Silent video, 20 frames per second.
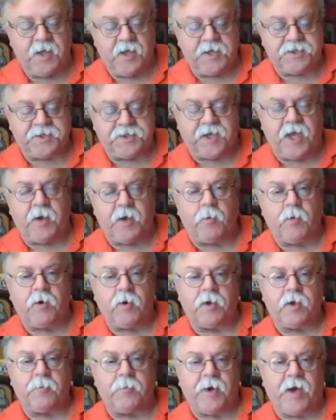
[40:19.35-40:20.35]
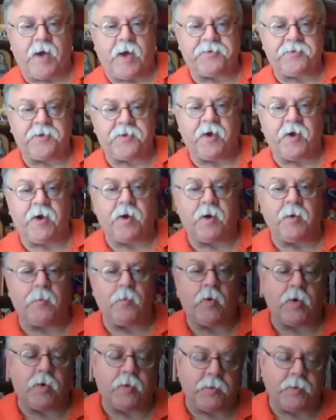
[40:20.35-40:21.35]
Say a word about their
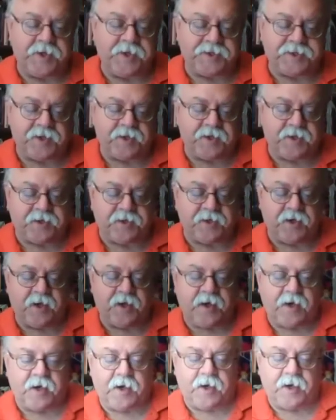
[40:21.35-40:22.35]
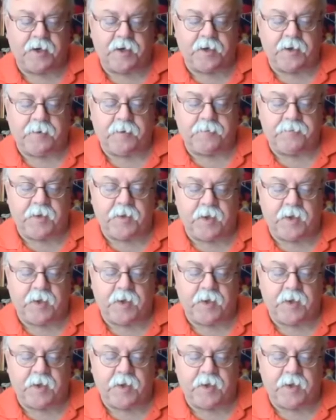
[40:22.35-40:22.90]
more recent uh,